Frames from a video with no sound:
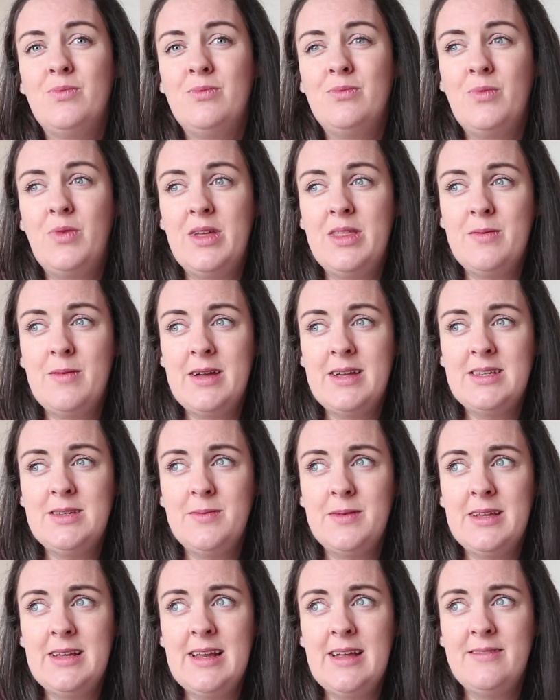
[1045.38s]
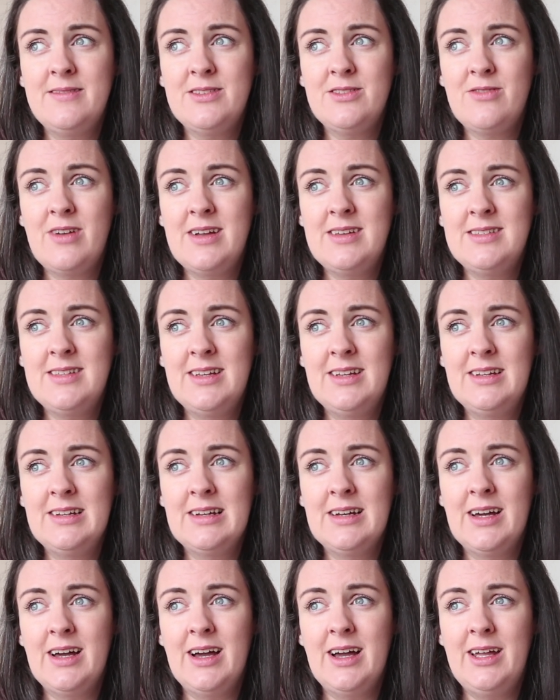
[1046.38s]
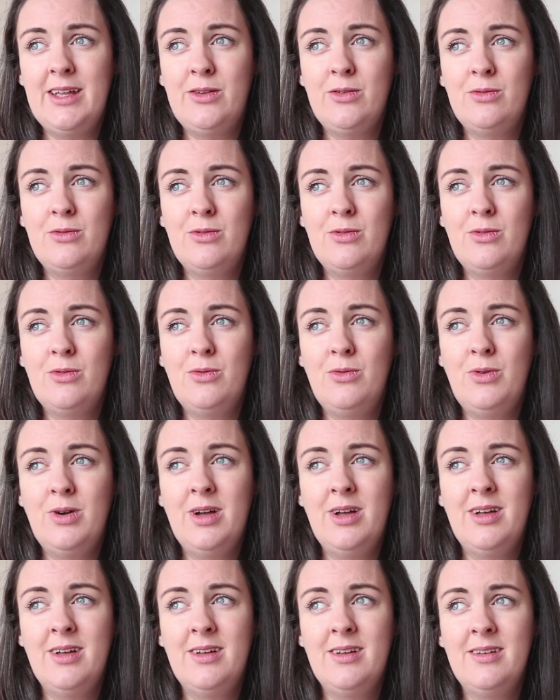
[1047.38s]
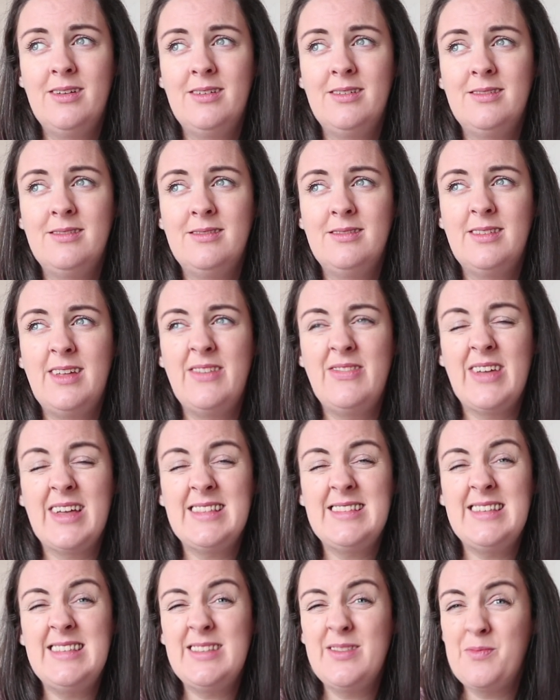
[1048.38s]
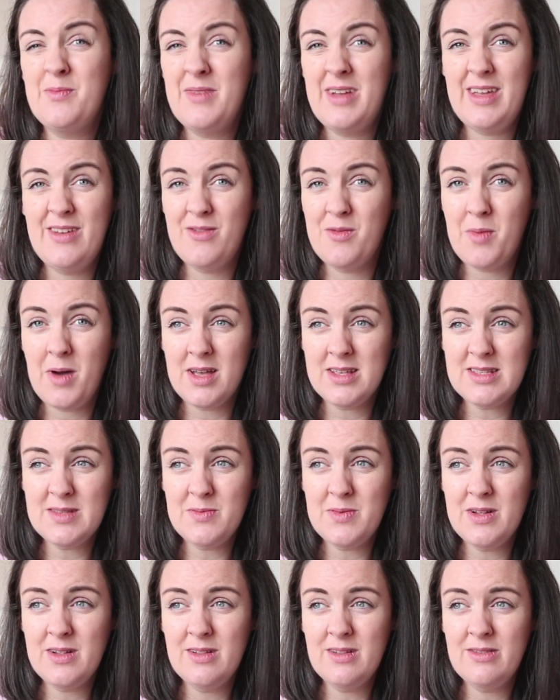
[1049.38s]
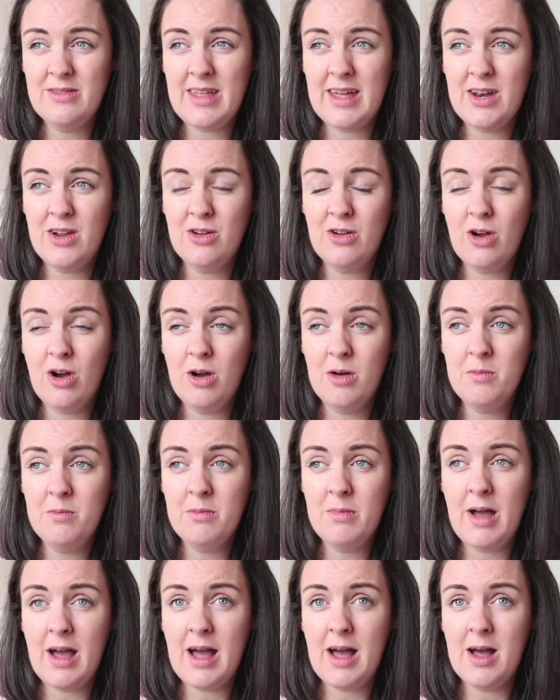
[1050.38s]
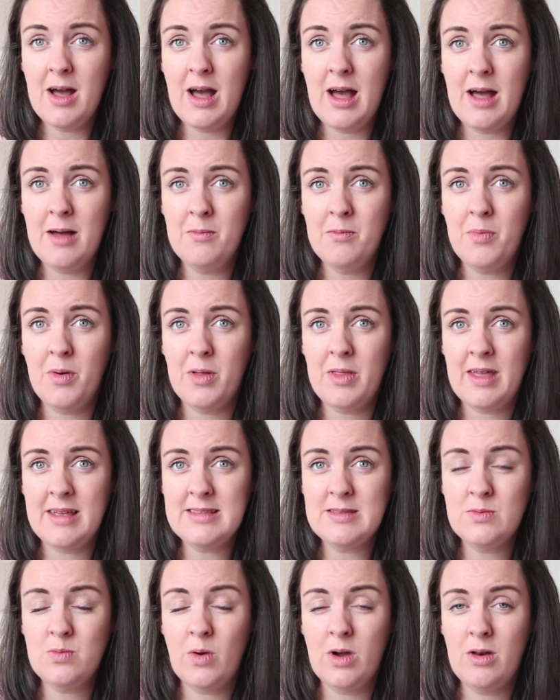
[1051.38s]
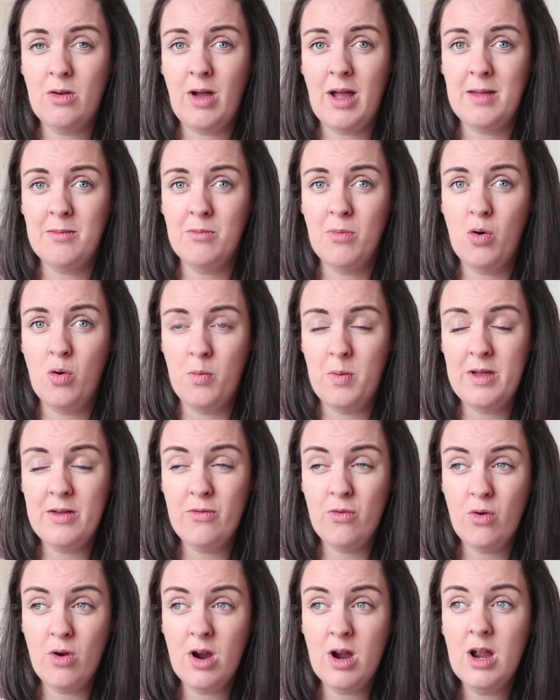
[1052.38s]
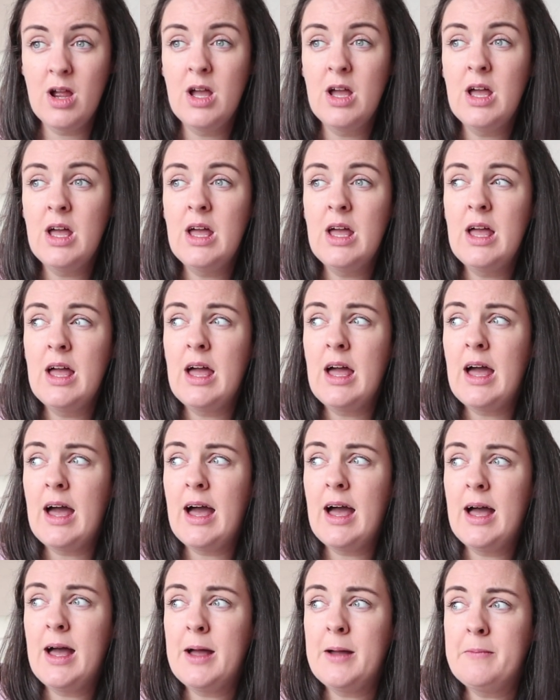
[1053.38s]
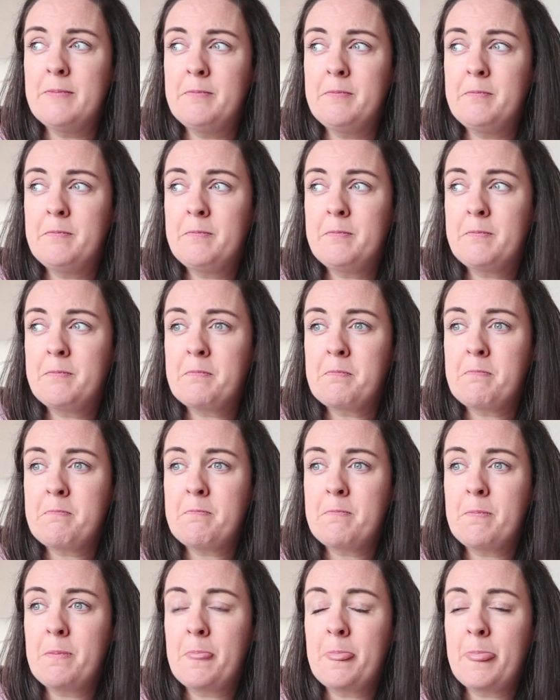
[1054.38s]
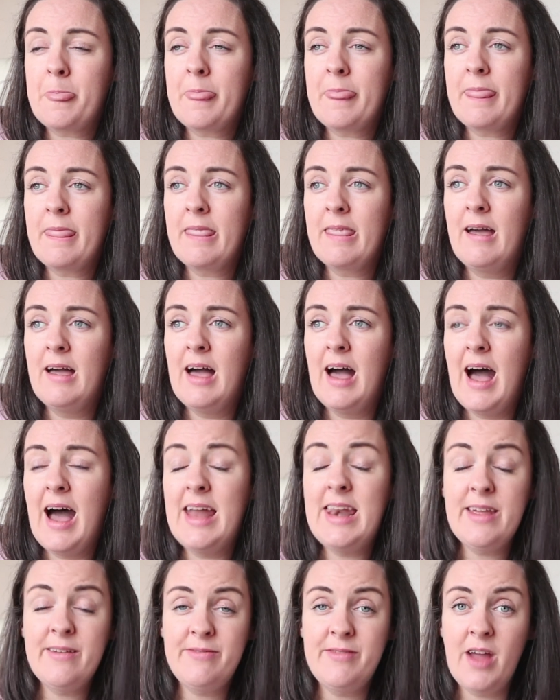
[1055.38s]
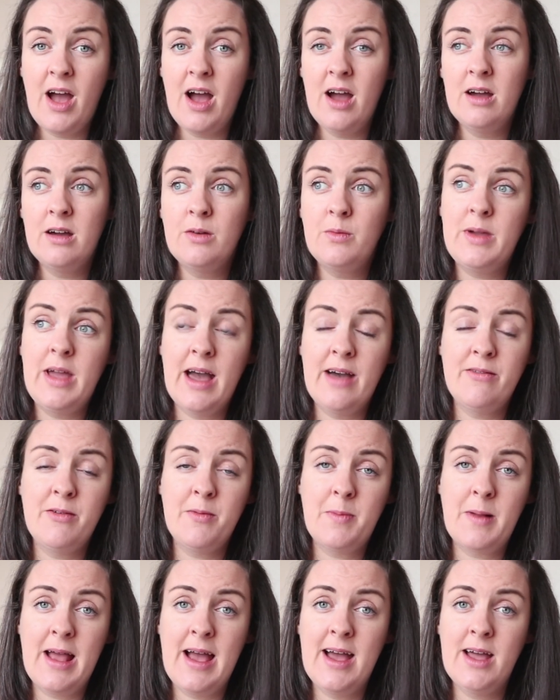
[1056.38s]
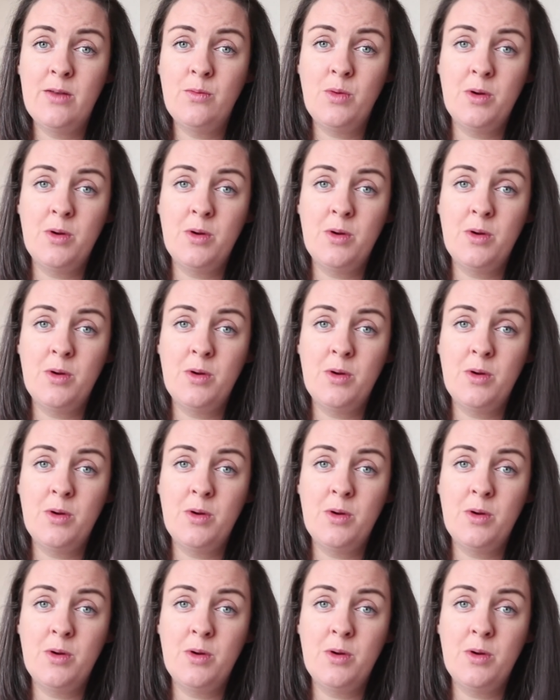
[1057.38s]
With my antibody levels rising, I don't know that's even possible, that outcome, but that's what I'm hoping for. And if not, we have a plan.